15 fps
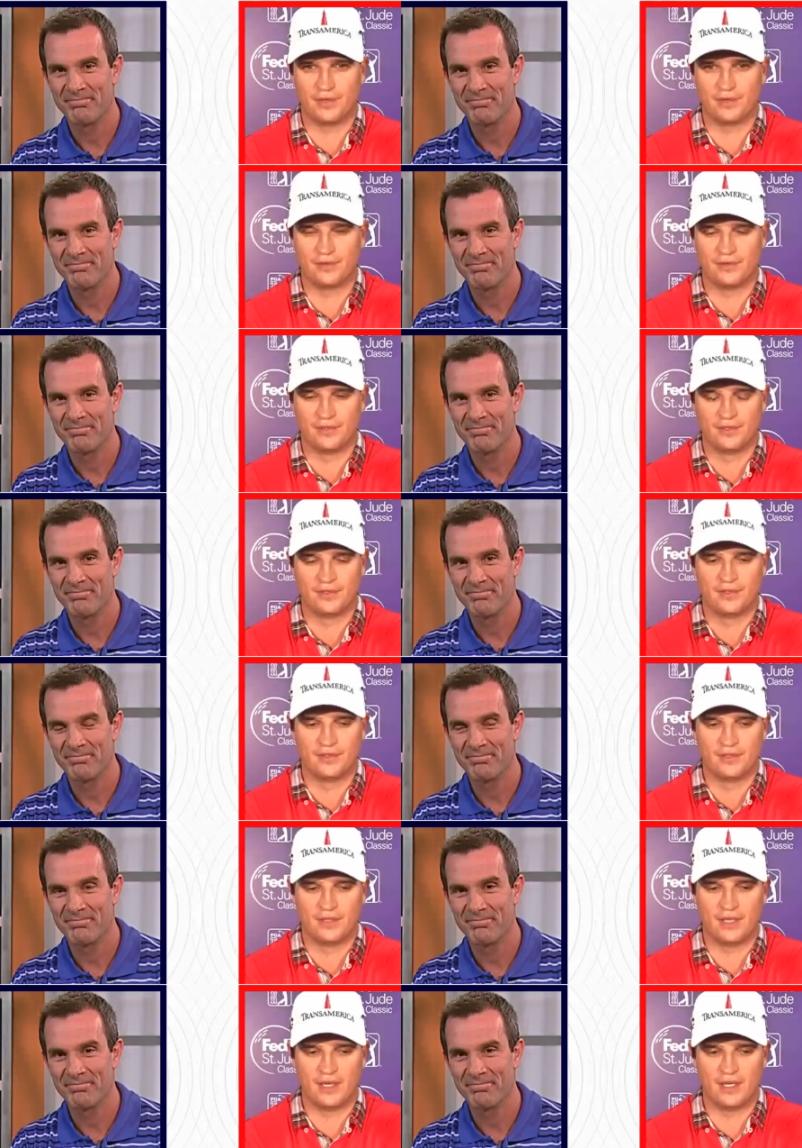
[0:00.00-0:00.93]

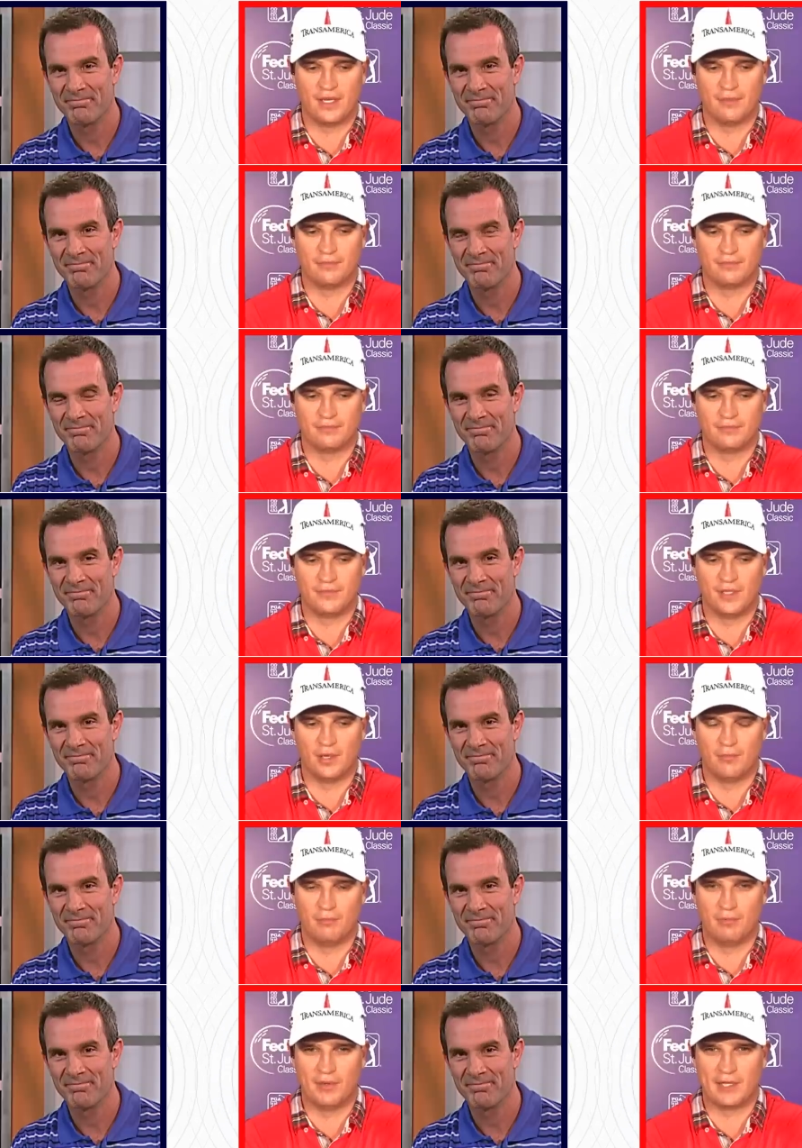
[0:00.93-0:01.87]
Speaker 1: they're um, you
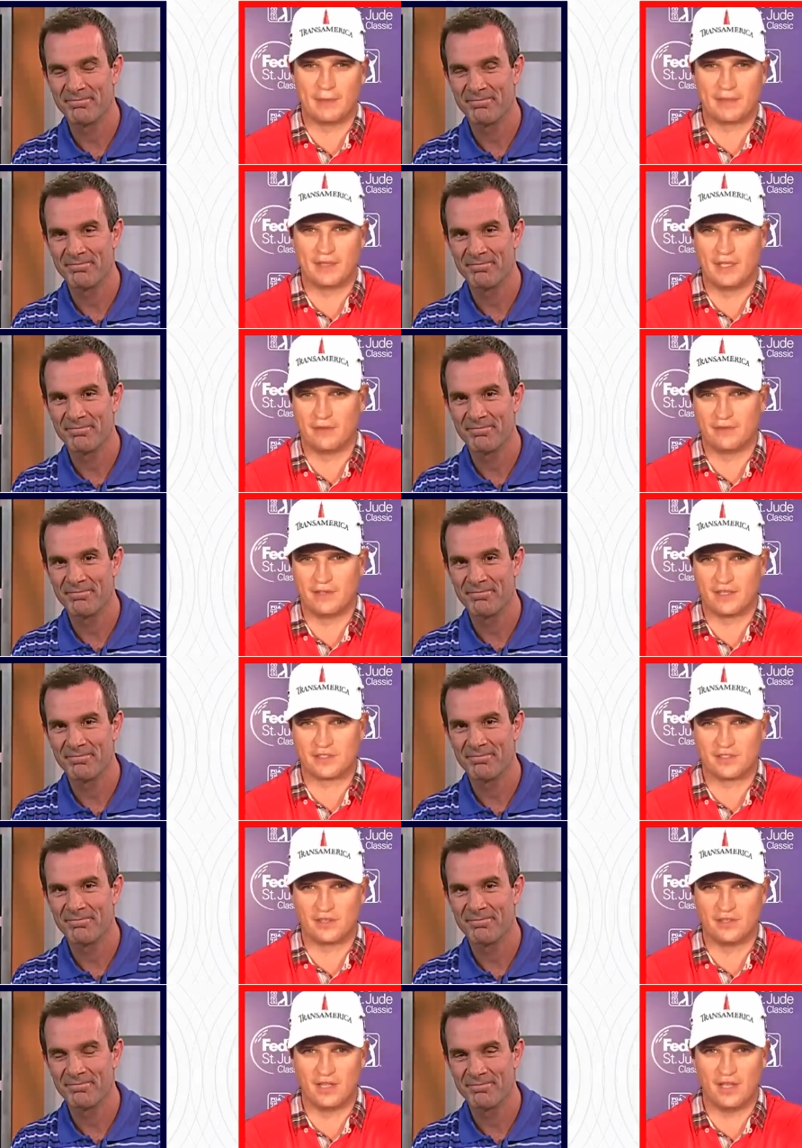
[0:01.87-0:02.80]
know putting up the
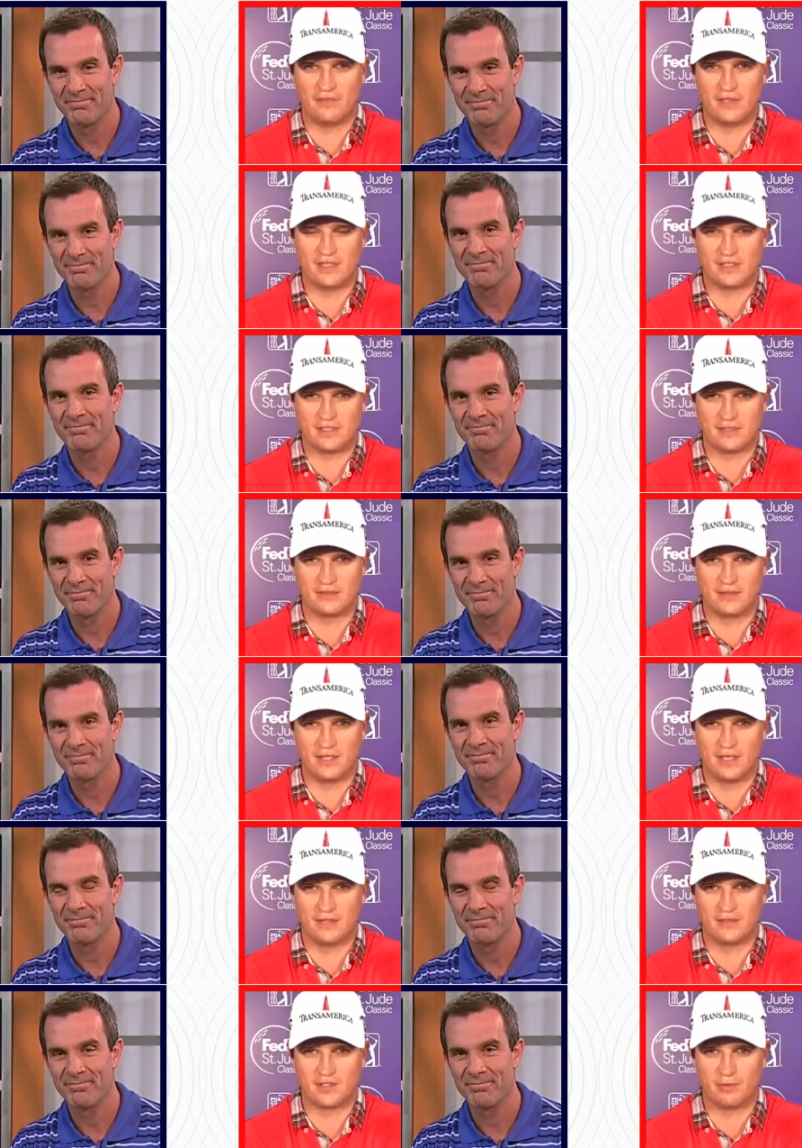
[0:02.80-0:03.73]
necessary levees and,
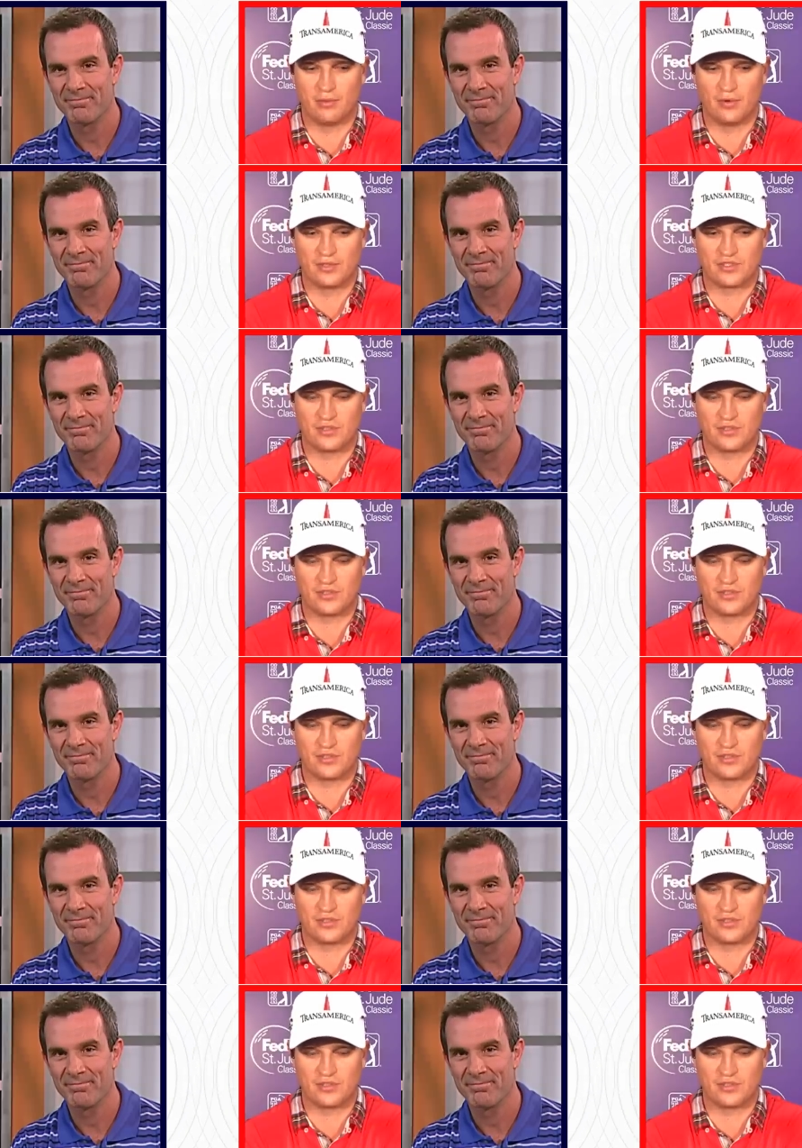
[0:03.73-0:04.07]
and support